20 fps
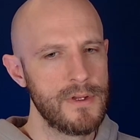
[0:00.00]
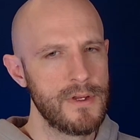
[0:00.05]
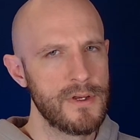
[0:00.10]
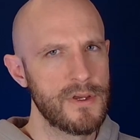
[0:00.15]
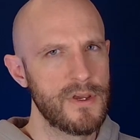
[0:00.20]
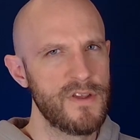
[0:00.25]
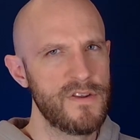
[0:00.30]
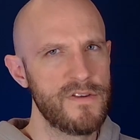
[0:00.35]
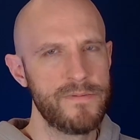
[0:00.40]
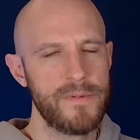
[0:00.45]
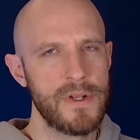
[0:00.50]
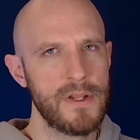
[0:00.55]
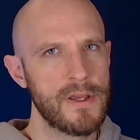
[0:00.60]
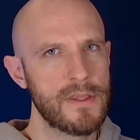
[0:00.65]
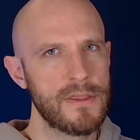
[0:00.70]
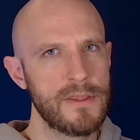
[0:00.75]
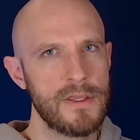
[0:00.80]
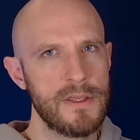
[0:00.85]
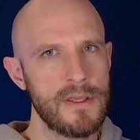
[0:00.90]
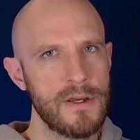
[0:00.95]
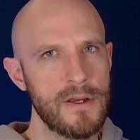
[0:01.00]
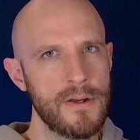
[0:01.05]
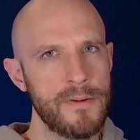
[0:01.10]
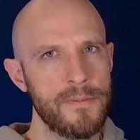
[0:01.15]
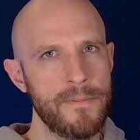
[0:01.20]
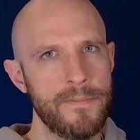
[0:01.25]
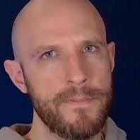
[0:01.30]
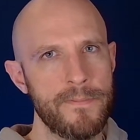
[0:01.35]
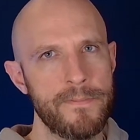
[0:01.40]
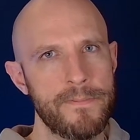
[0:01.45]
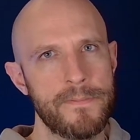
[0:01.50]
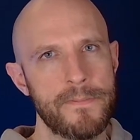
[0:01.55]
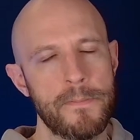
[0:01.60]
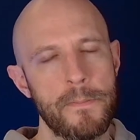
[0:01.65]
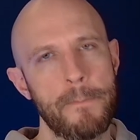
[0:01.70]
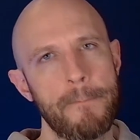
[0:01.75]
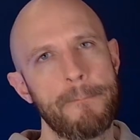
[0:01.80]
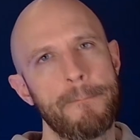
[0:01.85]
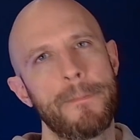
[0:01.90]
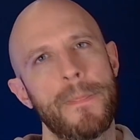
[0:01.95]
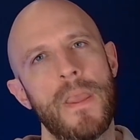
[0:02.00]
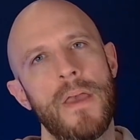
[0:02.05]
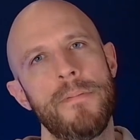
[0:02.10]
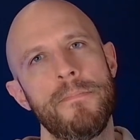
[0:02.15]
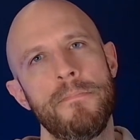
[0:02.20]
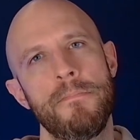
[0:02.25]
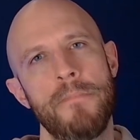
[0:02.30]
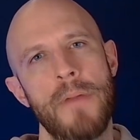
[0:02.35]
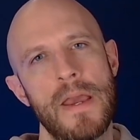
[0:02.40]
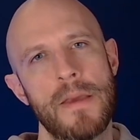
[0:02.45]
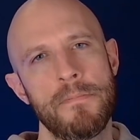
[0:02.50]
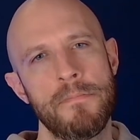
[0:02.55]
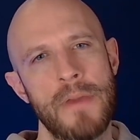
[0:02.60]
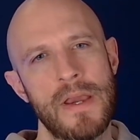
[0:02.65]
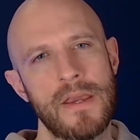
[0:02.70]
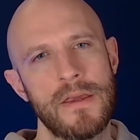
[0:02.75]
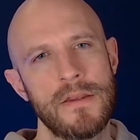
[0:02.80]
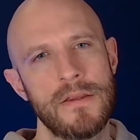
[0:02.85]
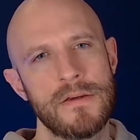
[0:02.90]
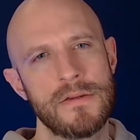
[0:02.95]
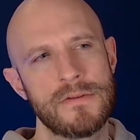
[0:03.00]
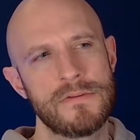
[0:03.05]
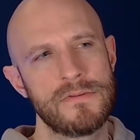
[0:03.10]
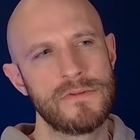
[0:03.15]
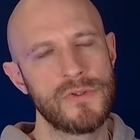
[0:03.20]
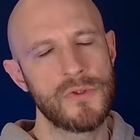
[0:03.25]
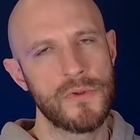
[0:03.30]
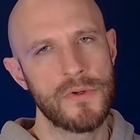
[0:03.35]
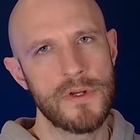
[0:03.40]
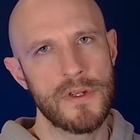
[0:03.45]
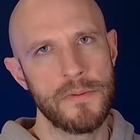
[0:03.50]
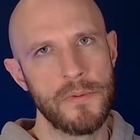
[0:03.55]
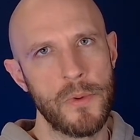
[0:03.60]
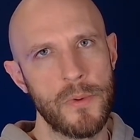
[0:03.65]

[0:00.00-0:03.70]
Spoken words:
Could have been like the mechanatorium or